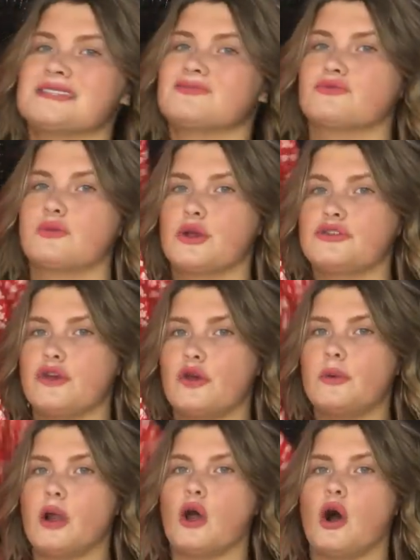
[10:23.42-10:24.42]
It's
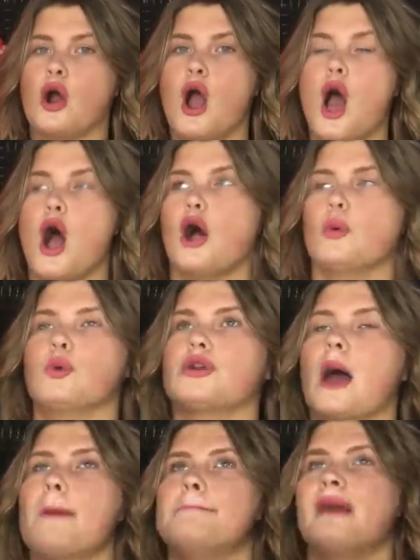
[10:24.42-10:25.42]
super long.
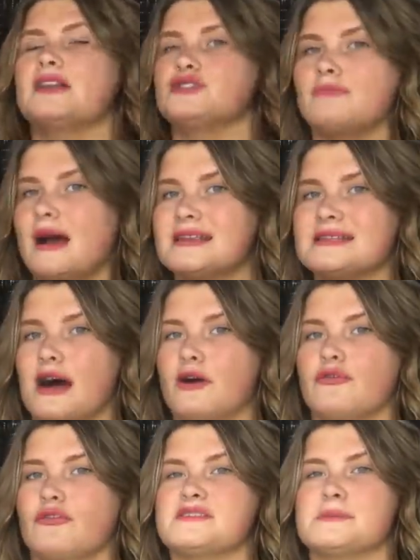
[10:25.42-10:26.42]
Would imagine
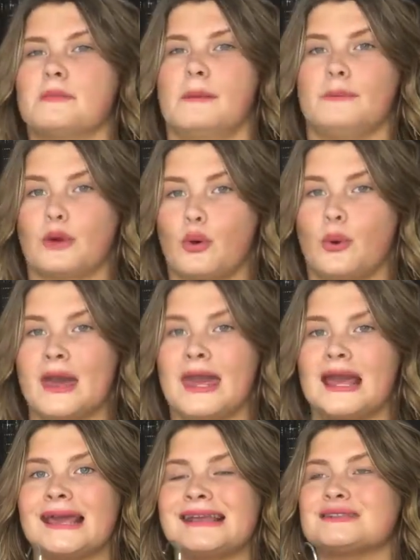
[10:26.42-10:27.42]
myself with some of my
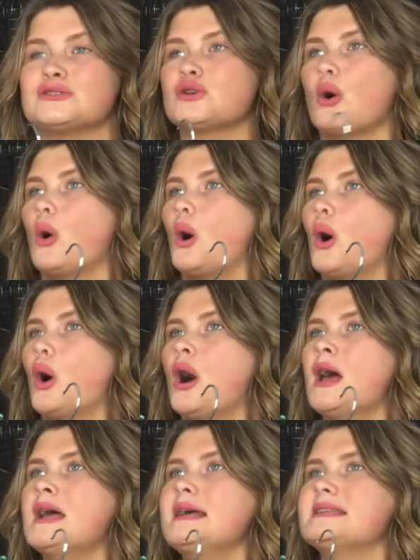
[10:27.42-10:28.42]
McQueens
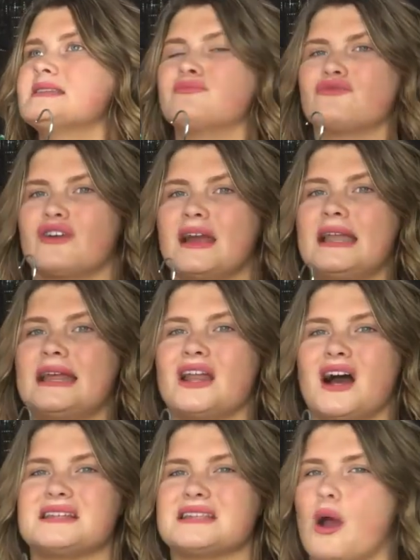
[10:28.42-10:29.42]
or some really
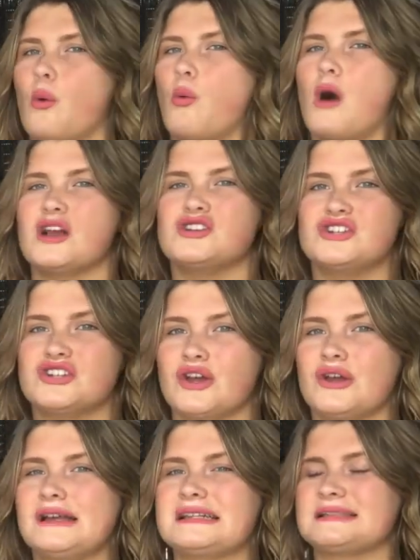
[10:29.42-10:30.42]
nice like white
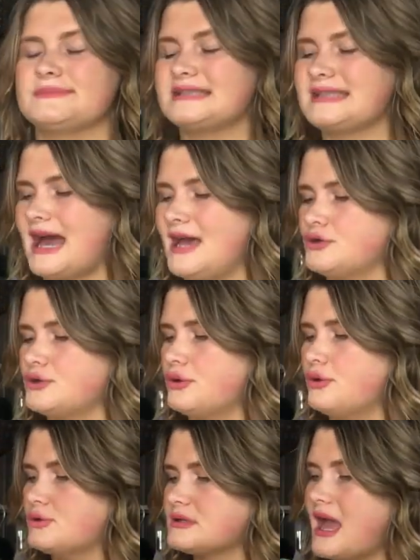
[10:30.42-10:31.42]
shoes, some
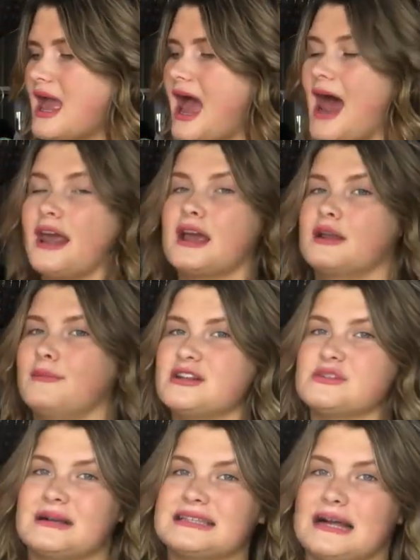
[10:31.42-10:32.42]
sandals. And I can
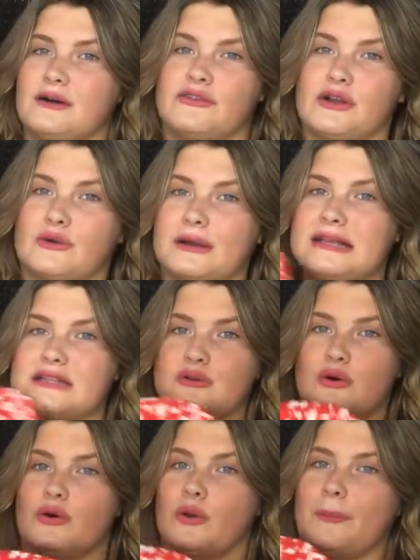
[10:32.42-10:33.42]
imagine myself in Greece
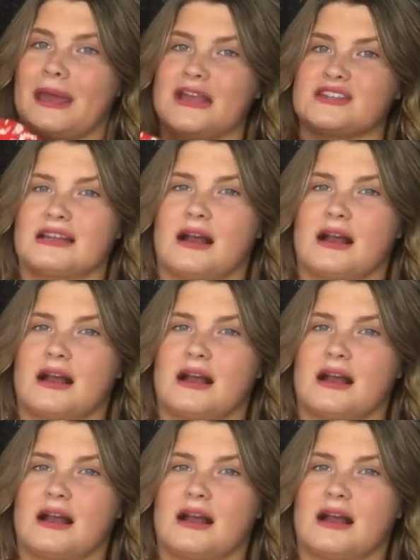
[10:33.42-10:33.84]
or on a beach.